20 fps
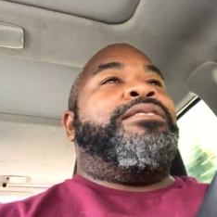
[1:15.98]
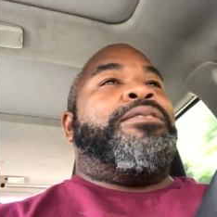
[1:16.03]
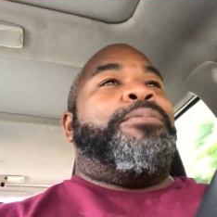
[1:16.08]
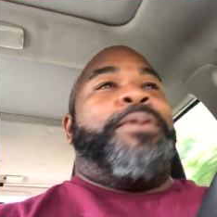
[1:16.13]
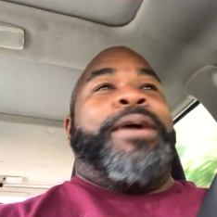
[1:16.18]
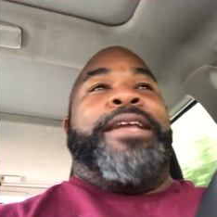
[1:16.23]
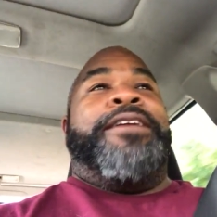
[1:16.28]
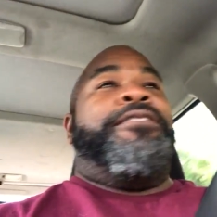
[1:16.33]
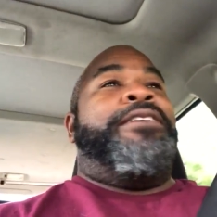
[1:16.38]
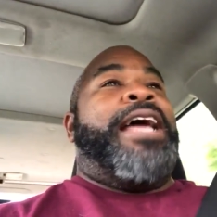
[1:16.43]

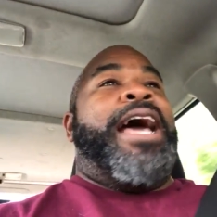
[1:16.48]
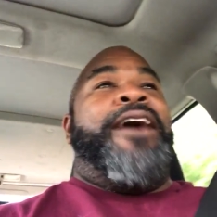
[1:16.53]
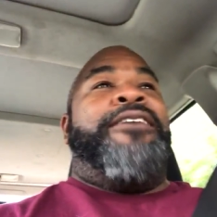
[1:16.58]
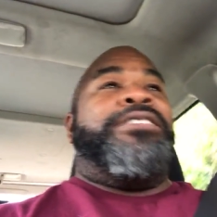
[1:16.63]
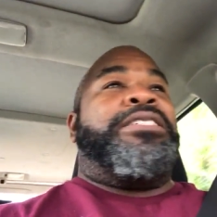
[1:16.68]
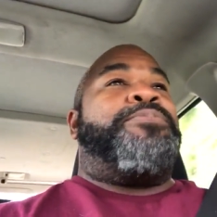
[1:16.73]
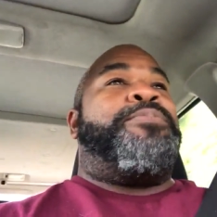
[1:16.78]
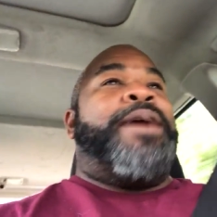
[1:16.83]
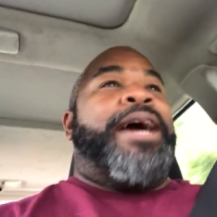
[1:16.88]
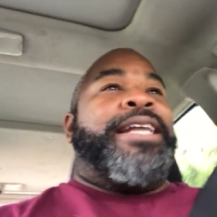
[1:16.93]
Depending on
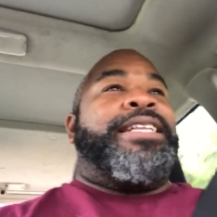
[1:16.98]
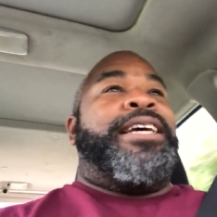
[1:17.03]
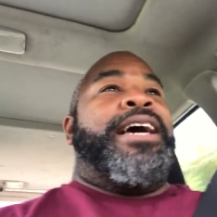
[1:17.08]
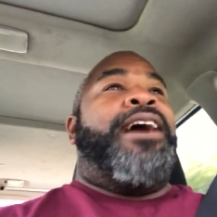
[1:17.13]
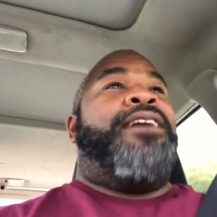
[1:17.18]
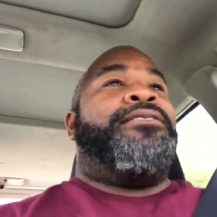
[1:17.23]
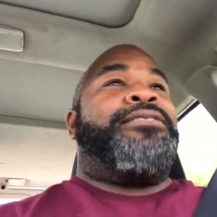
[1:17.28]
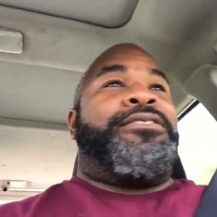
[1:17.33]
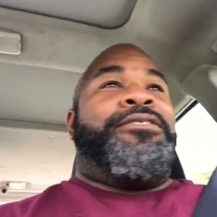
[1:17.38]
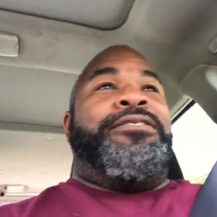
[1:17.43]
how it's spec'd
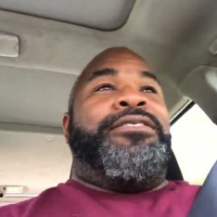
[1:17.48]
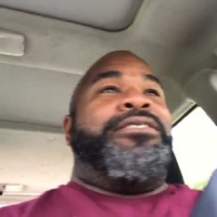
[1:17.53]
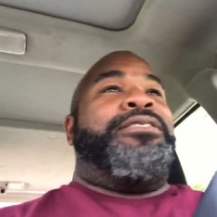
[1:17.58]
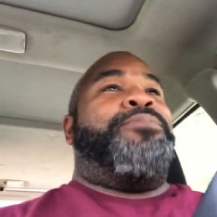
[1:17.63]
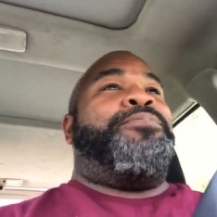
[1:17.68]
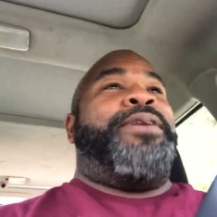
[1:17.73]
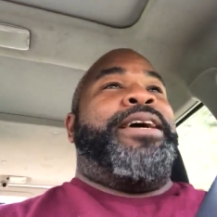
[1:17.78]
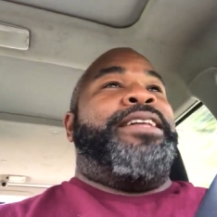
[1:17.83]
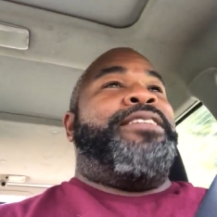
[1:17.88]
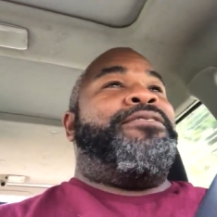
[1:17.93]
out, it's going to
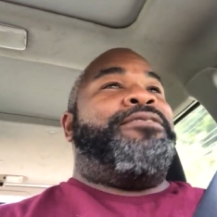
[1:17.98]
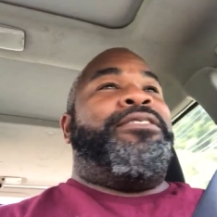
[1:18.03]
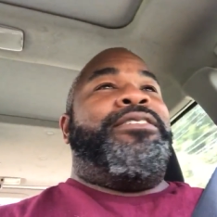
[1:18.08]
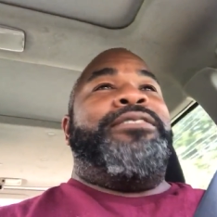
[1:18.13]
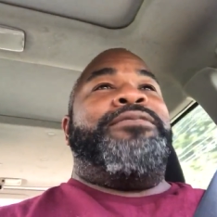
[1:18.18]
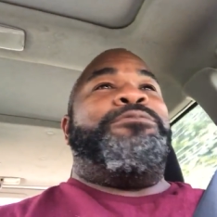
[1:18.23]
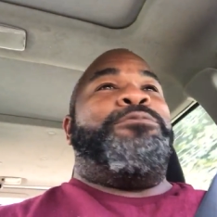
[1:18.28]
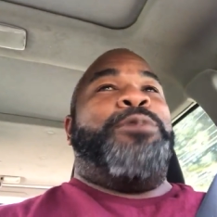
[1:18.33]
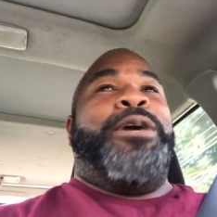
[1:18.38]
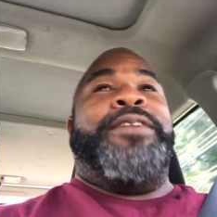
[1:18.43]
depend
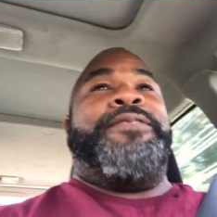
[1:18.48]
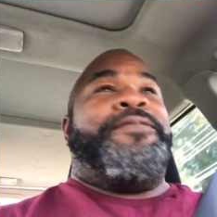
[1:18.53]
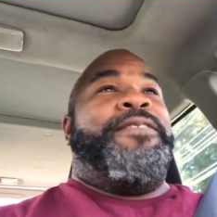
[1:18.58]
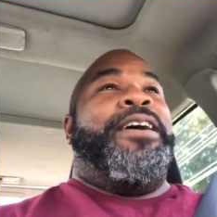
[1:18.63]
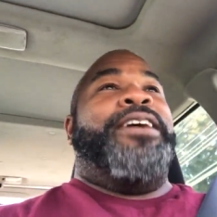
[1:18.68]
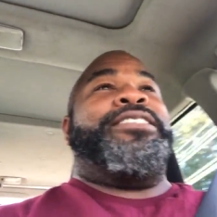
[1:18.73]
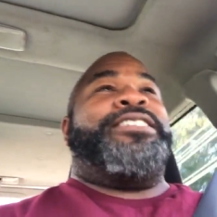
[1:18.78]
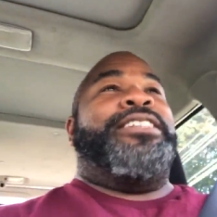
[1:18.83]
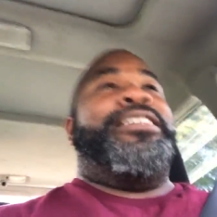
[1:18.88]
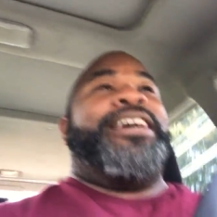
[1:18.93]
on what
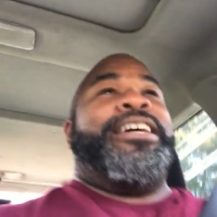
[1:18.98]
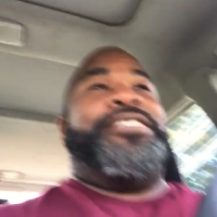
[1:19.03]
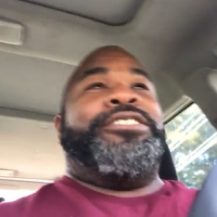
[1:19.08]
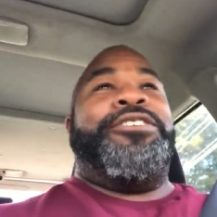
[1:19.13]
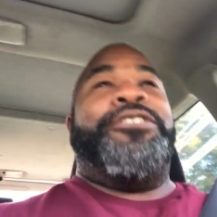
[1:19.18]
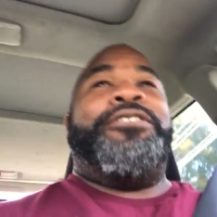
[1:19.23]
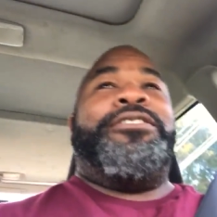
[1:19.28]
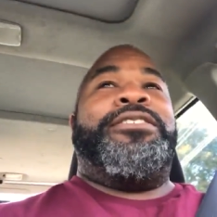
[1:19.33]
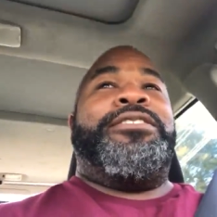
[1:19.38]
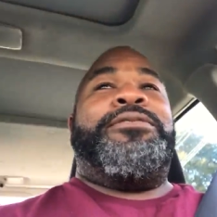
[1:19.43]
function
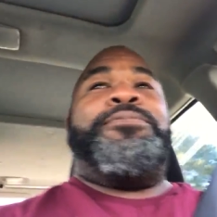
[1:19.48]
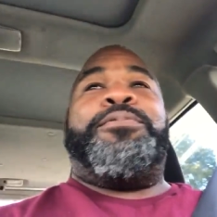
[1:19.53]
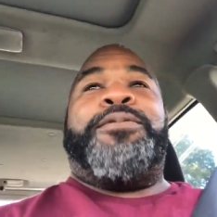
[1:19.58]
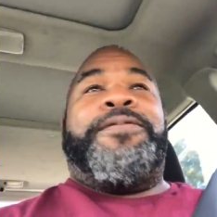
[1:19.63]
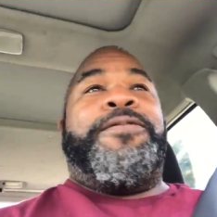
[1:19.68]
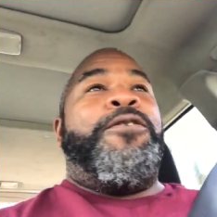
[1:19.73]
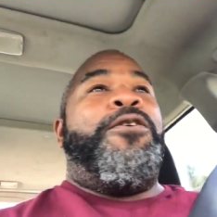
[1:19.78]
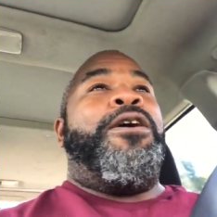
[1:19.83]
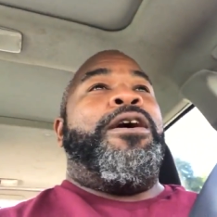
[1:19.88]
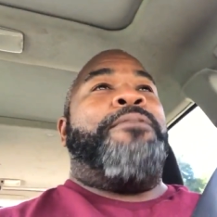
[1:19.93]
that you're going to
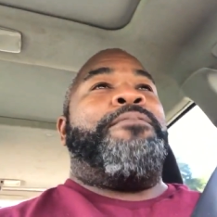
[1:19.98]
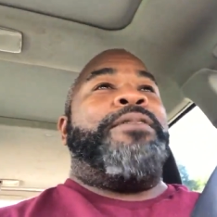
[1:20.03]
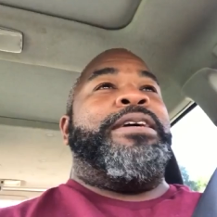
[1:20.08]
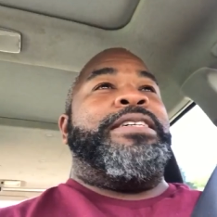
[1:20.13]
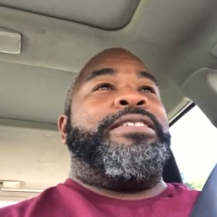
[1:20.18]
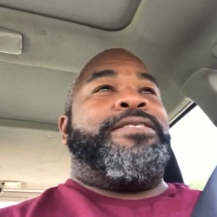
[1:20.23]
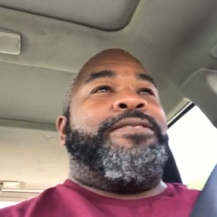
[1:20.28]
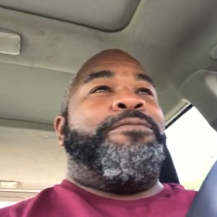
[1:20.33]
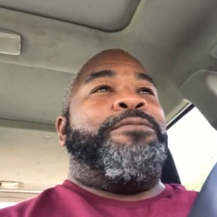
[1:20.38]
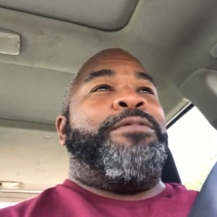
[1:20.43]
perform
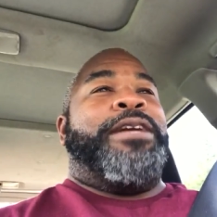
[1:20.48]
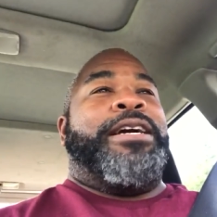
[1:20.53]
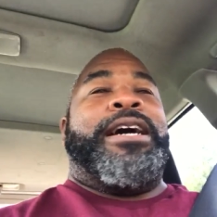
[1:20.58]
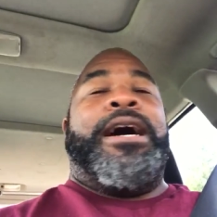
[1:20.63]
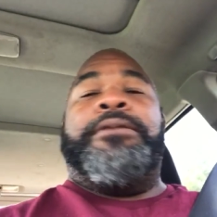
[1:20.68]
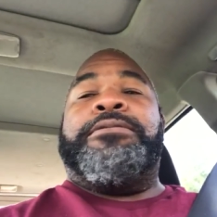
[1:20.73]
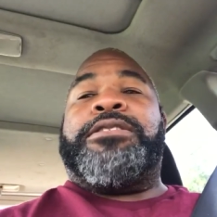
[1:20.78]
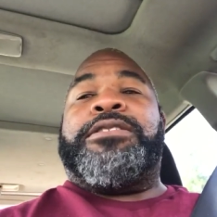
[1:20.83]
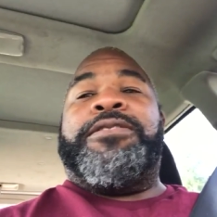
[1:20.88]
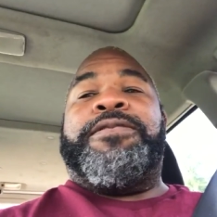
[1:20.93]
as when it
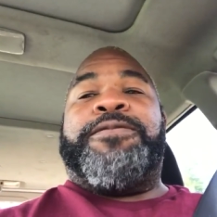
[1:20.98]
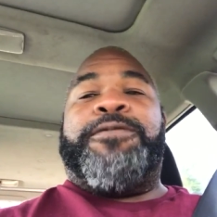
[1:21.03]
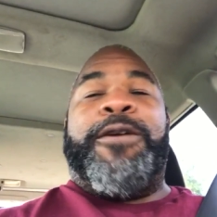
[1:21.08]
comes to